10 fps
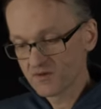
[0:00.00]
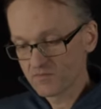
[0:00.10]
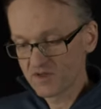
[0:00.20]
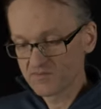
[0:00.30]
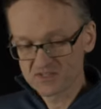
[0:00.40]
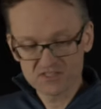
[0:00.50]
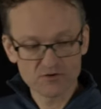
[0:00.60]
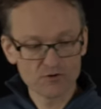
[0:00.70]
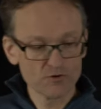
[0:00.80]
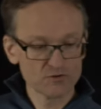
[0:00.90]
maybe
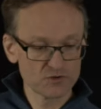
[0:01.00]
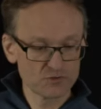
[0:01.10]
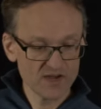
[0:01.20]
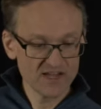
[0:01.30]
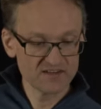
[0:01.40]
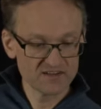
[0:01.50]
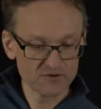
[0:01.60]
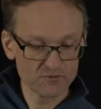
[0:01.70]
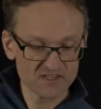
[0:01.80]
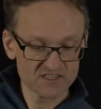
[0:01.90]
0 to 80
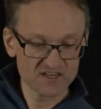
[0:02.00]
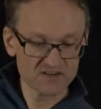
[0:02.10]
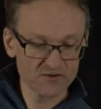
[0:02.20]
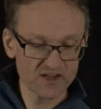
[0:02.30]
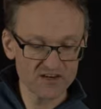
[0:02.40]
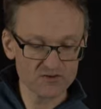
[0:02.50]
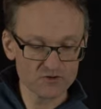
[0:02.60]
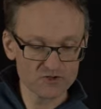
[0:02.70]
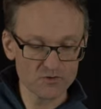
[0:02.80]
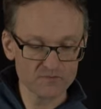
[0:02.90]
degrees centigrade
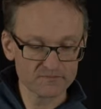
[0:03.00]
or so,